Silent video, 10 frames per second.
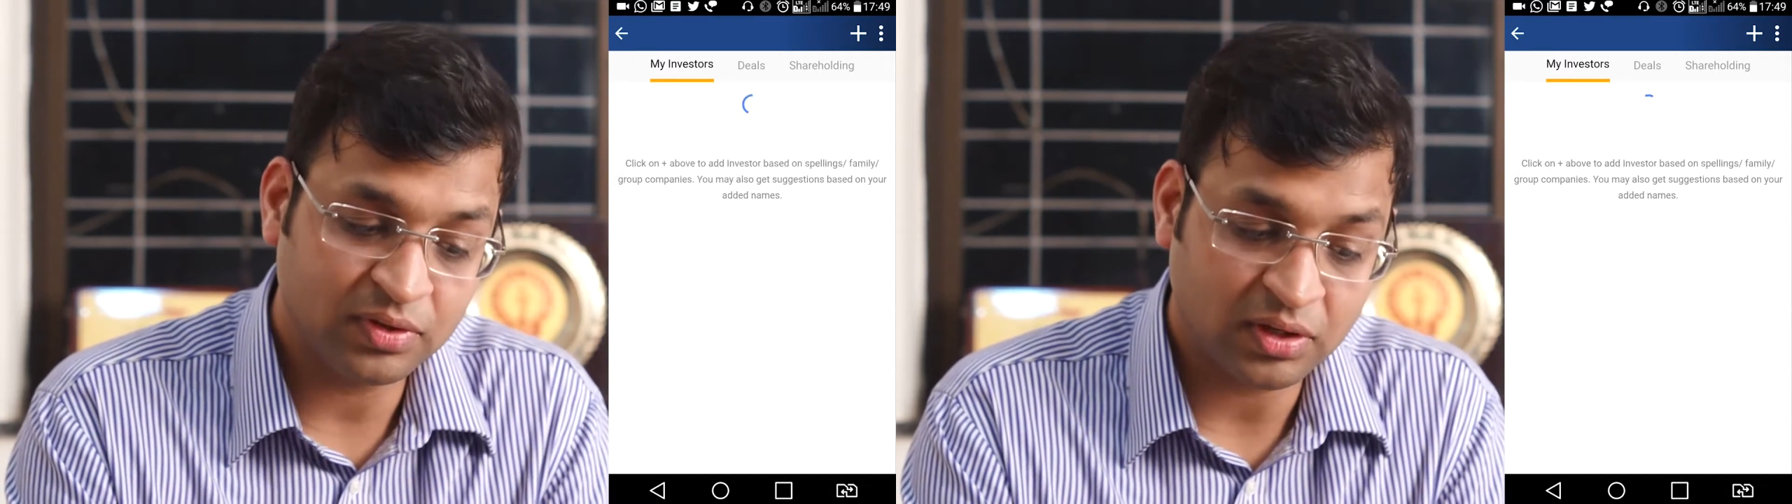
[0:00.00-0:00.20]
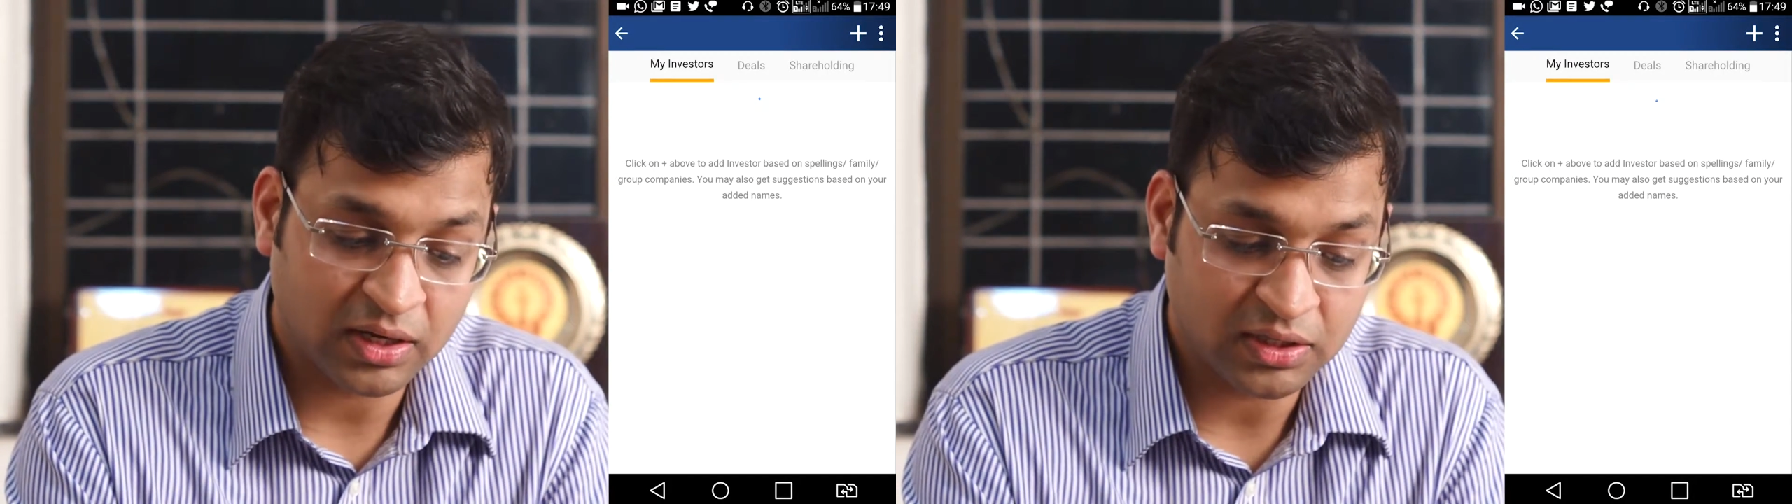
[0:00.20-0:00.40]

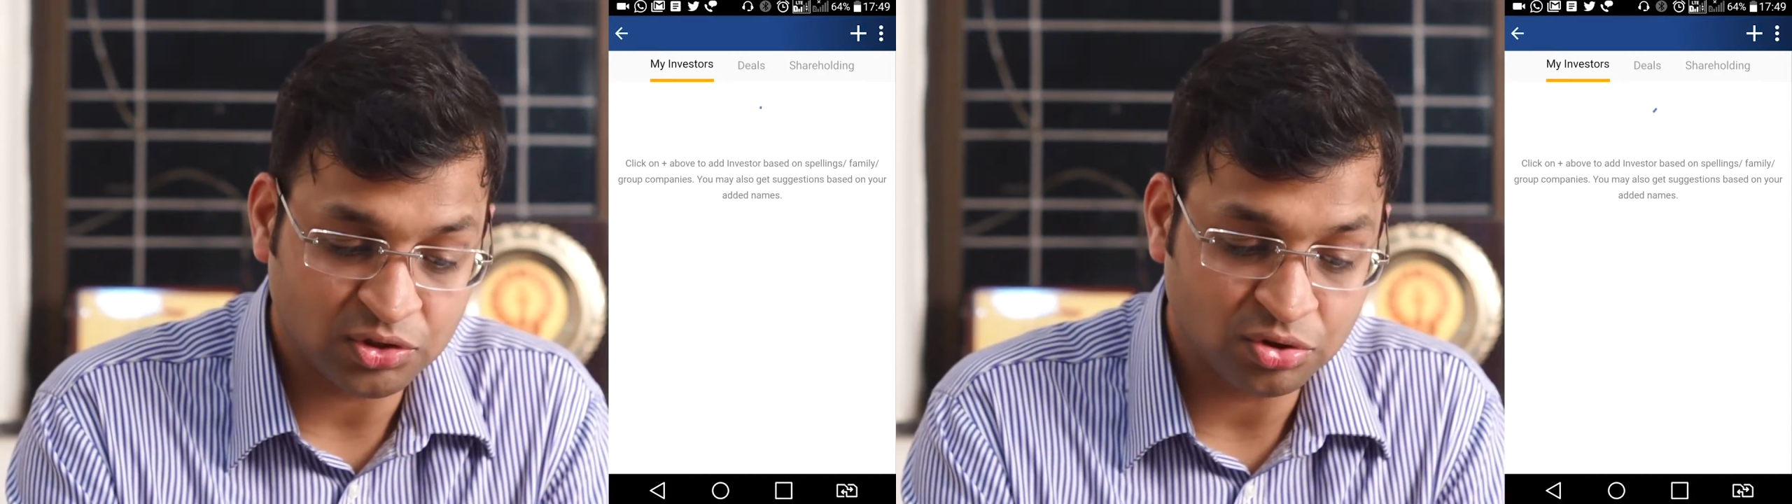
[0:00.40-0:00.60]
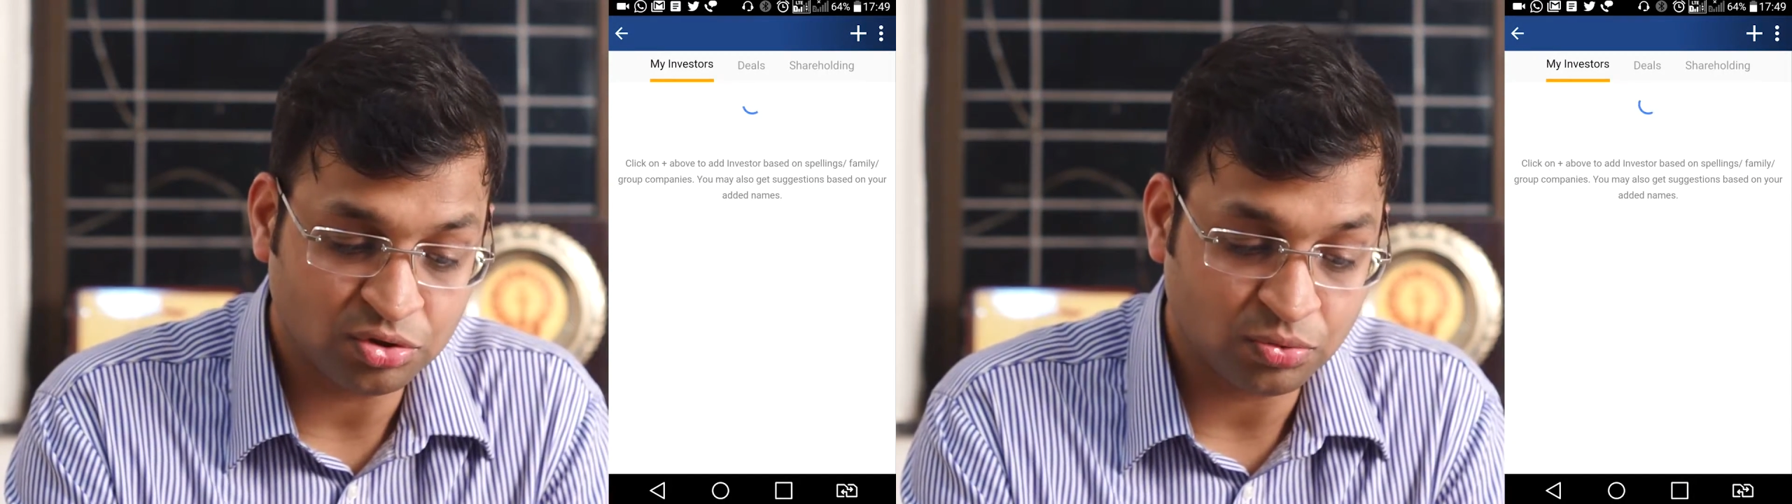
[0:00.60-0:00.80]
with
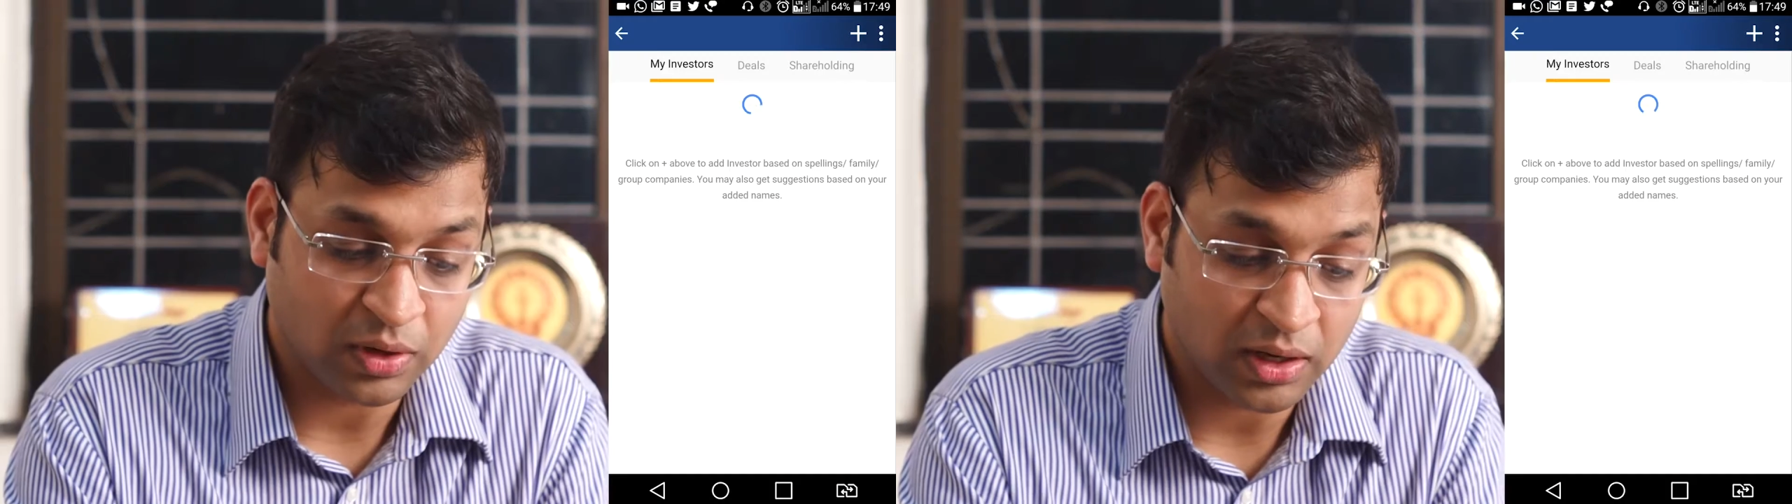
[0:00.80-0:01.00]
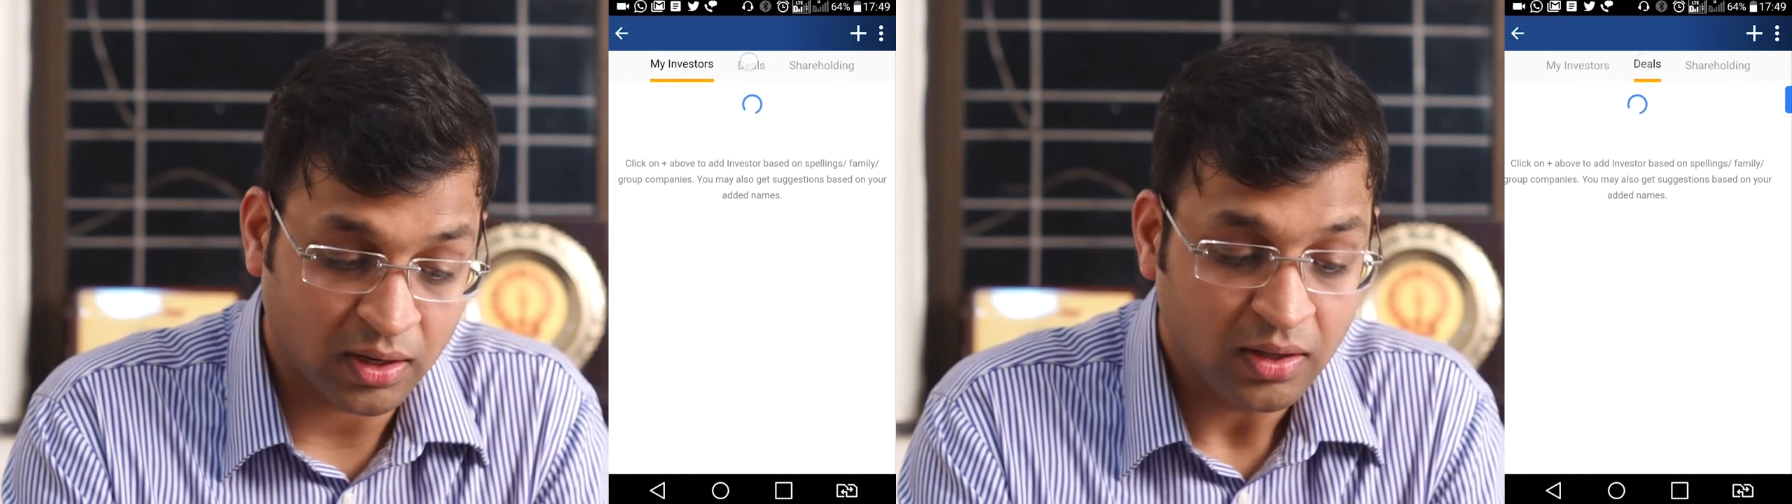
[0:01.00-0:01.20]
Rakesh
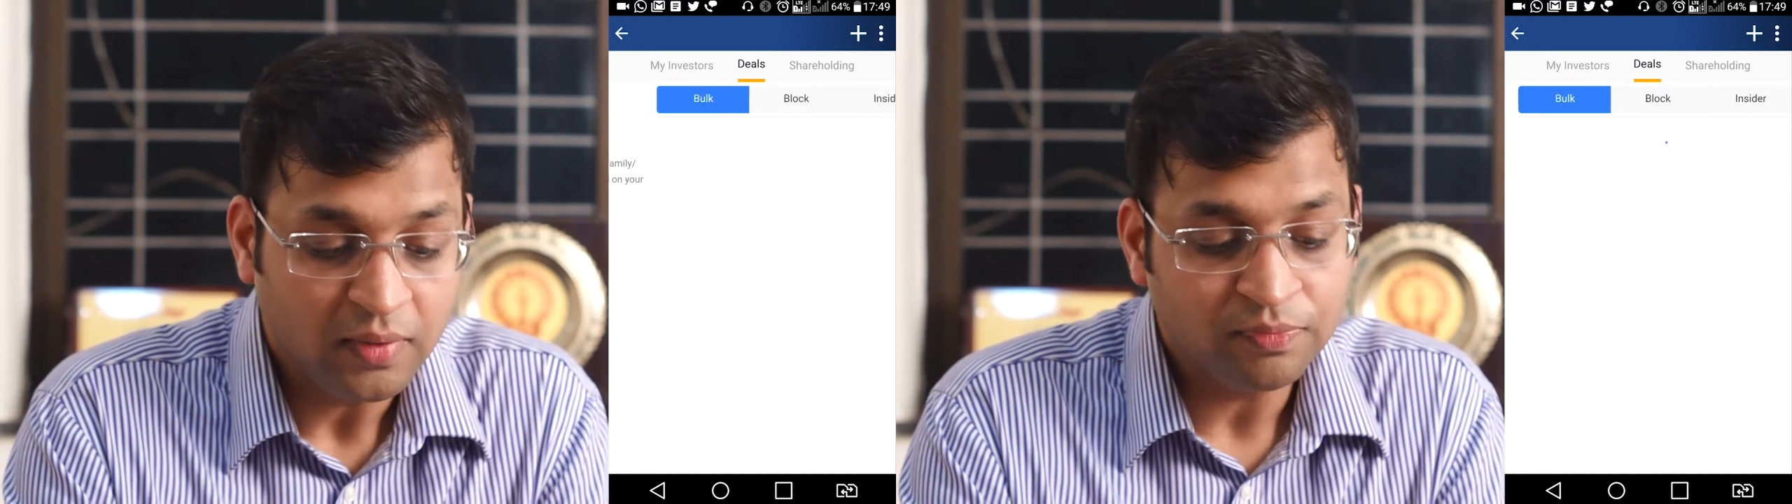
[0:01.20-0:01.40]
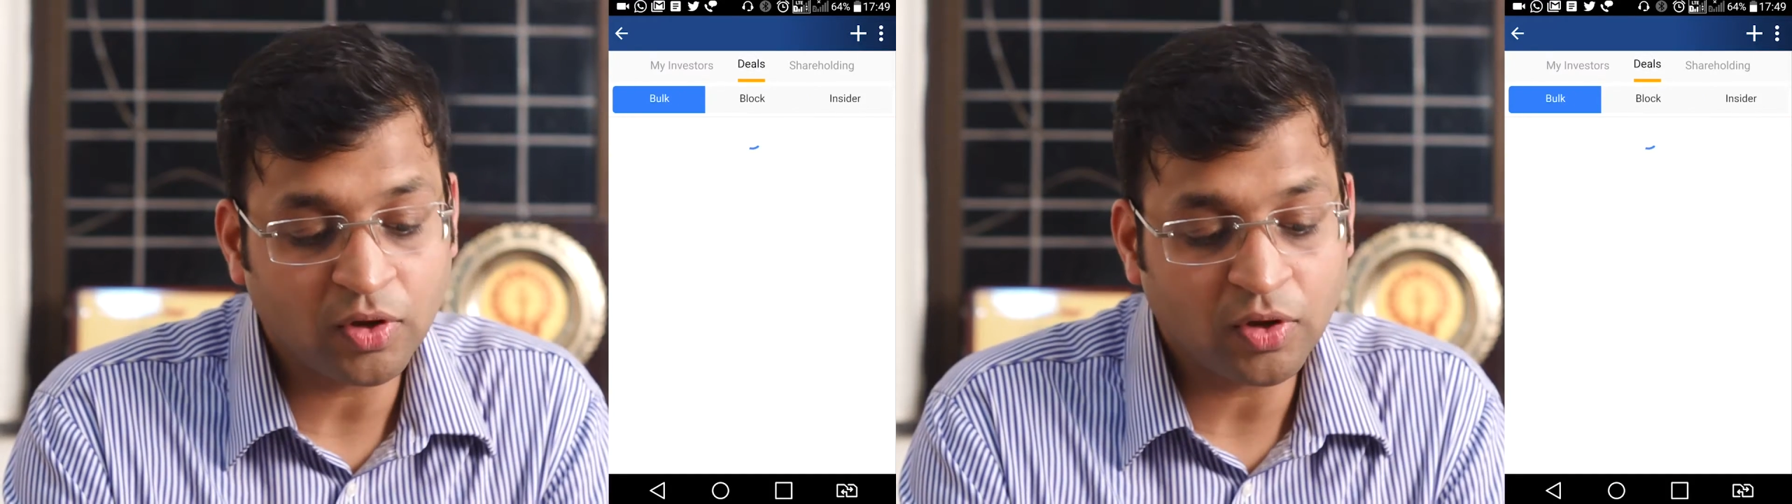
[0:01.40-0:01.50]
Jhunjhunwala.